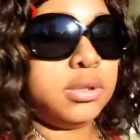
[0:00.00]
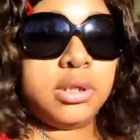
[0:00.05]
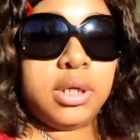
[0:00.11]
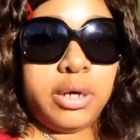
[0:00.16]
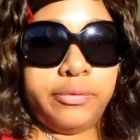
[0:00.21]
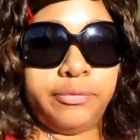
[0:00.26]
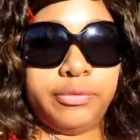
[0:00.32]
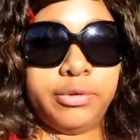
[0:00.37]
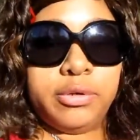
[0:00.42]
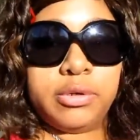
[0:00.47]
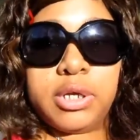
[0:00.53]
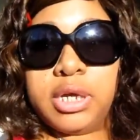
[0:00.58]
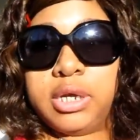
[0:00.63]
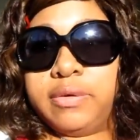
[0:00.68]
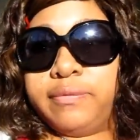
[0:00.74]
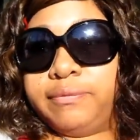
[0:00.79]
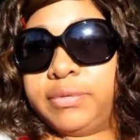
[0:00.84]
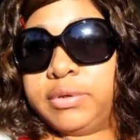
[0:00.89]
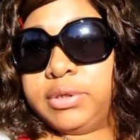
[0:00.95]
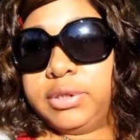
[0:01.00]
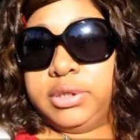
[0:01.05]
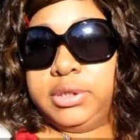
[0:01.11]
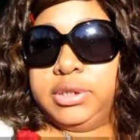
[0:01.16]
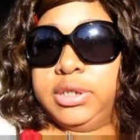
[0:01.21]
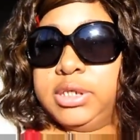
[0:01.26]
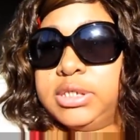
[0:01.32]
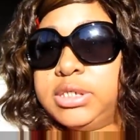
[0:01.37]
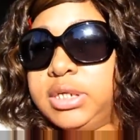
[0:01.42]
I feel kind of funny.
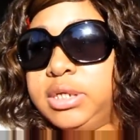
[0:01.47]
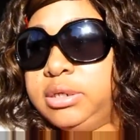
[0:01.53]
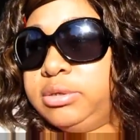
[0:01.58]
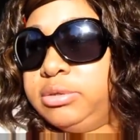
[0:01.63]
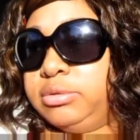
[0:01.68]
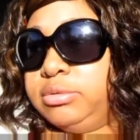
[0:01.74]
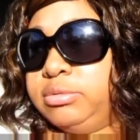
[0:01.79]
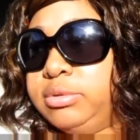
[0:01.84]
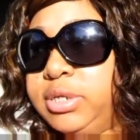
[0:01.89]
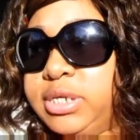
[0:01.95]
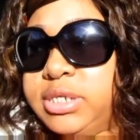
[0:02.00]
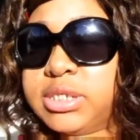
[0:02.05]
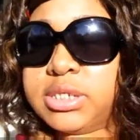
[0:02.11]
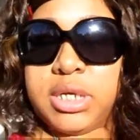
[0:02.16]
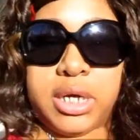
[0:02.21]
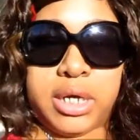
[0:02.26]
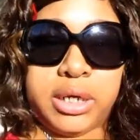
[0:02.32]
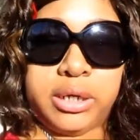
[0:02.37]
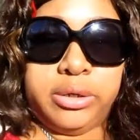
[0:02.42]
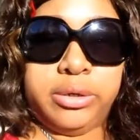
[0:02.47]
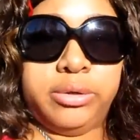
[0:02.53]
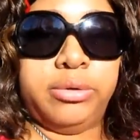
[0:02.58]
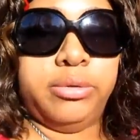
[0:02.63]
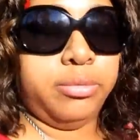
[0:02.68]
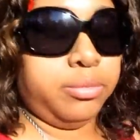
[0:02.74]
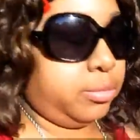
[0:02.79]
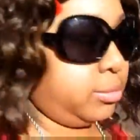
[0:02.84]
Yes, I do. Yes, I do.